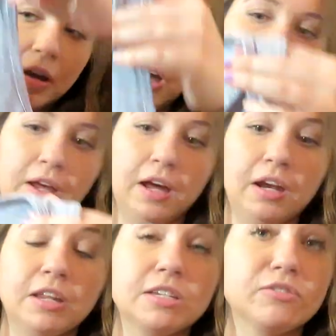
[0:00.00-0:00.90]
And
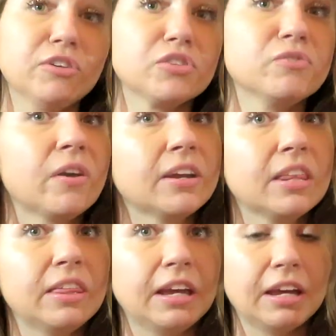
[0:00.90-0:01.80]
again, this feels very
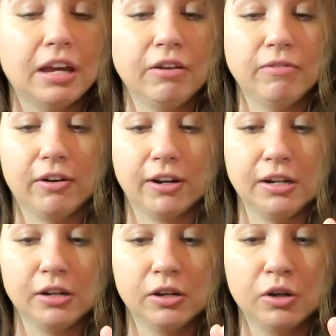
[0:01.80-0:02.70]
thick and
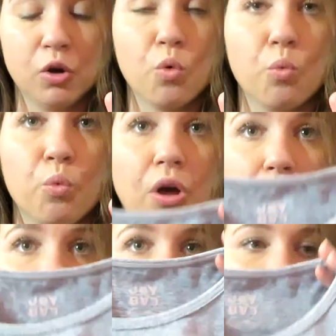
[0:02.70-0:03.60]
very well
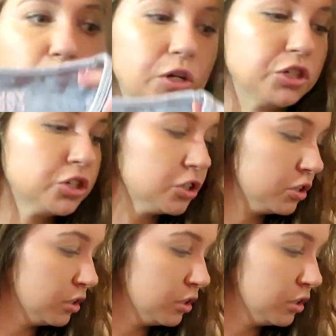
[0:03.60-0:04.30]
made, which